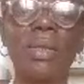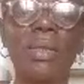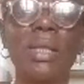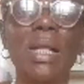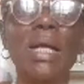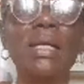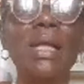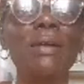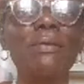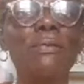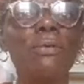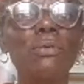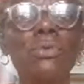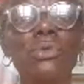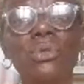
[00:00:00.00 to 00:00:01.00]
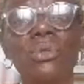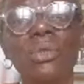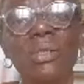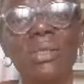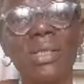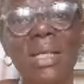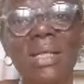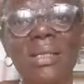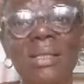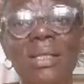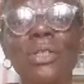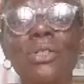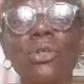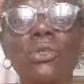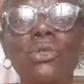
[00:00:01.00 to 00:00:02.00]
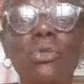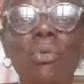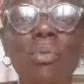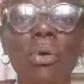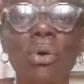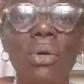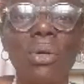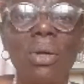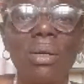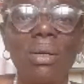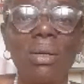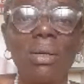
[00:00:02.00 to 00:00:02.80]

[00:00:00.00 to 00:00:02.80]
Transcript: that food stays in your stomach.